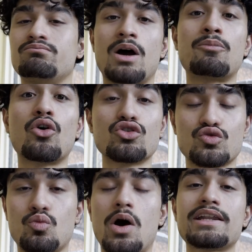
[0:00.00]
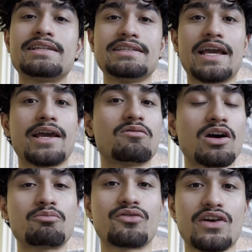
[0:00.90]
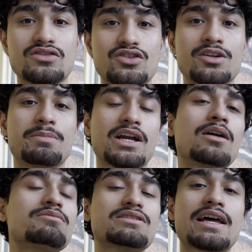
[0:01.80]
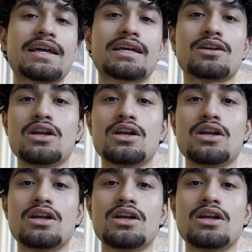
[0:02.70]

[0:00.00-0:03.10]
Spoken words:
approach one TA, one professor, it becomes like